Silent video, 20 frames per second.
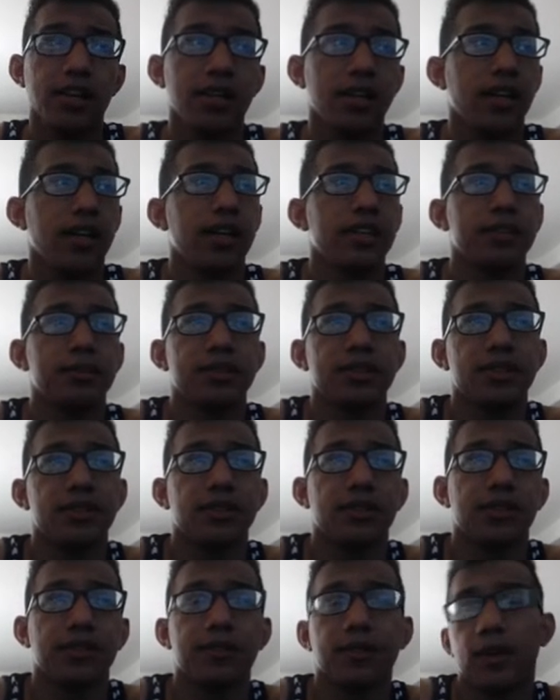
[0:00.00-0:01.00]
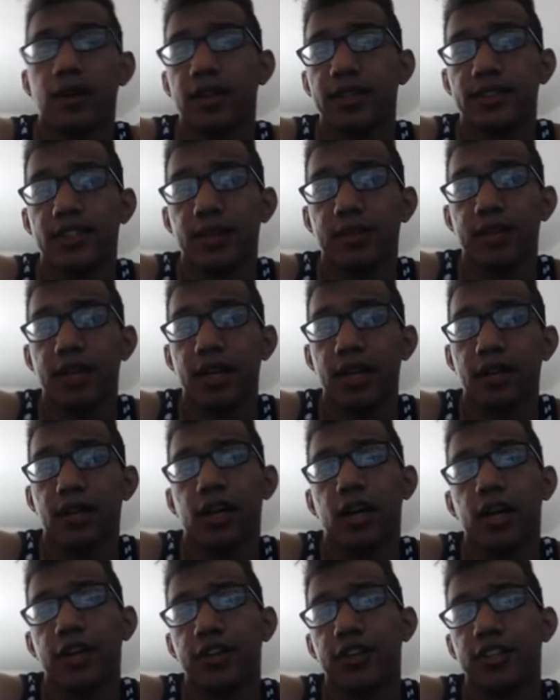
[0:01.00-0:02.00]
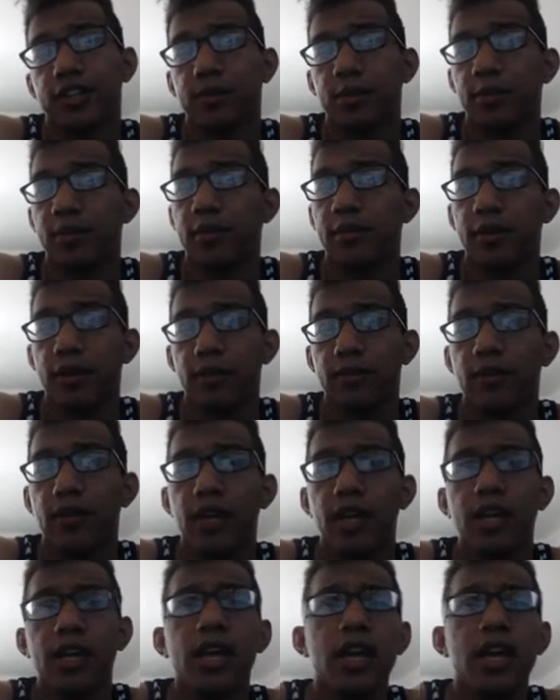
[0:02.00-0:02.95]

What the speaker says: specifically Faria Summon and Kaguya's Moonbeam Butterfly,